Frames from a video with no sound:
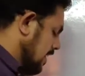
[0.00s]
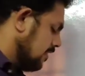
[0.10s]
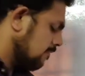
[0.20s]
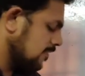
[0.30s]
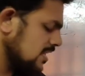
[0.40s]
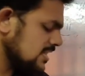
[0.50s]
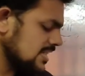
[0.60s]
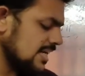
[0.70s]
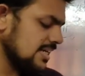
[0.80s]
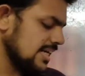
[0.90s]
The
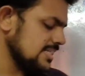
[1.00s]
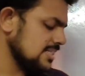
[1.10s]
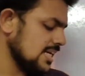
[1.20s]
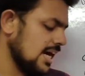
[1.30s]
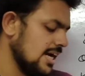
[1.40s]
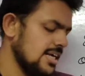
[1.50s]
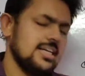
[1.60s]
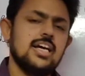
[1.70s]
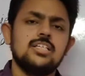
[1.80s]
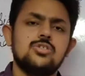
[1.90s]
first sentence, I
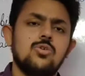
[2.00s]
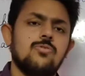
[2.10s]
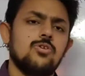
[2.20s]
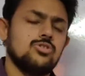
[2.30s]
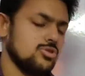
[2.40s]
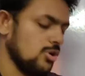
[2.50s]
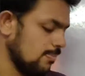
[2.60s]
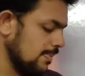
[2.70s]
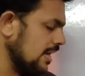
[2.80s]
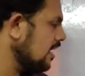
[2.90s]
dash go for
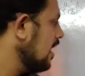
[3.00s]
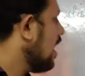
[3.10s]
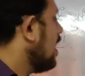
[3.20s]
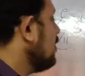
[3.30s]
shopping, I